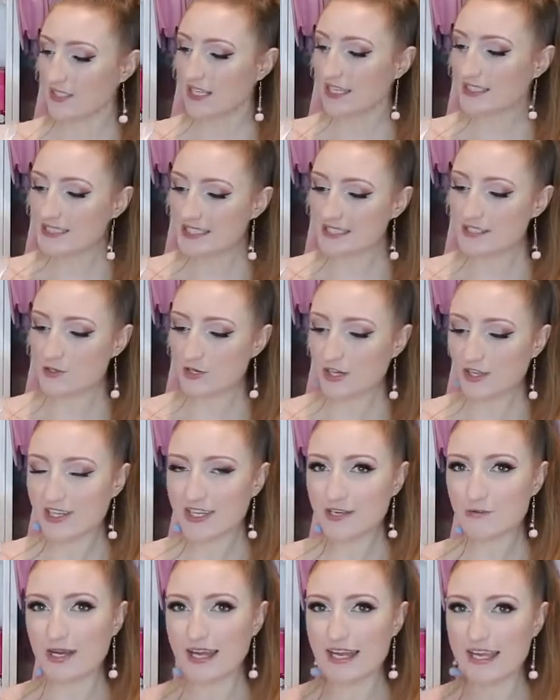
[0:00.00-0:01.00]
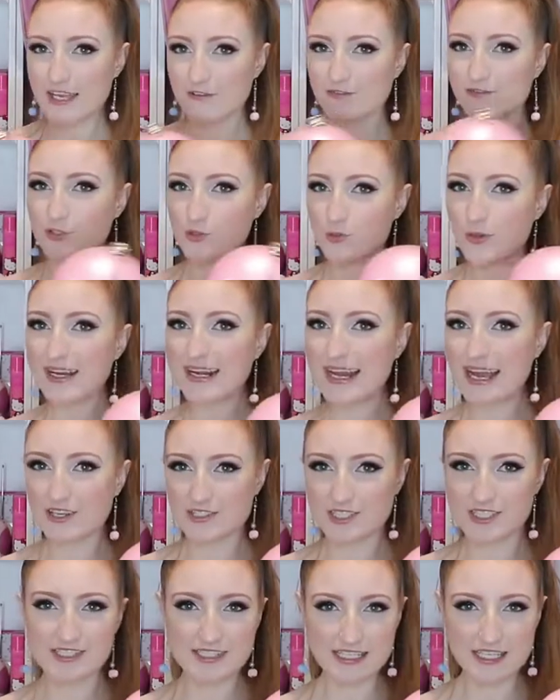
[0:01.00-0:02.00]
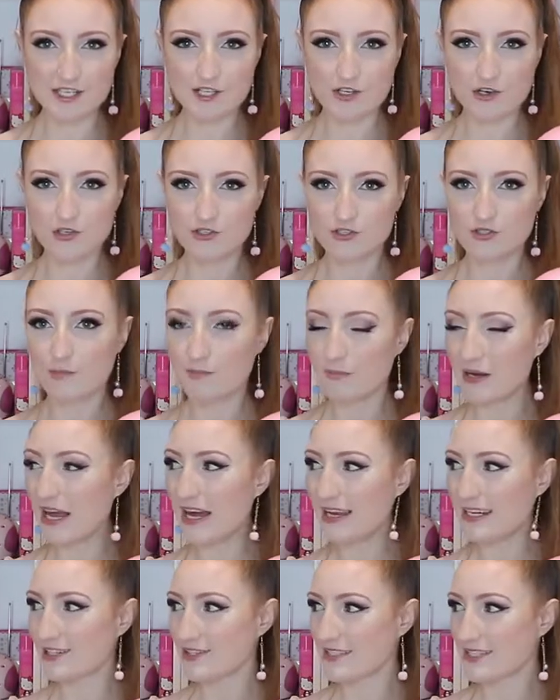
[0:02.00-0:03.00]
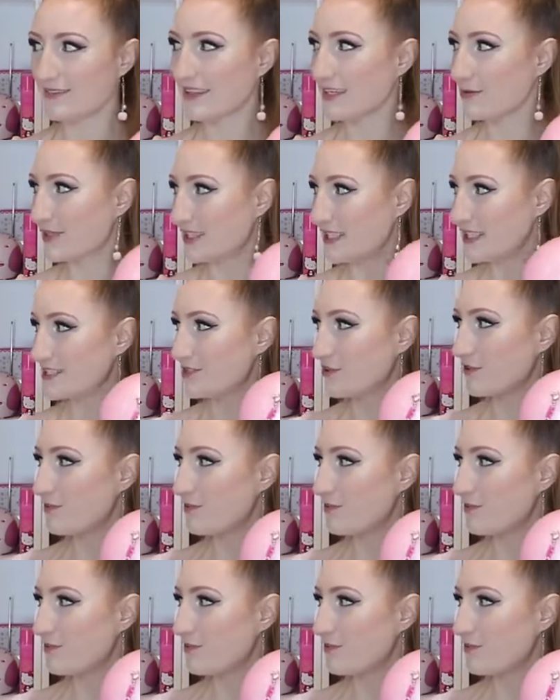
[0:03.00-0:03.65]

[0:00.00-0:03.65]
It's the sort of thing where if you went out to dinner or to a party or something with this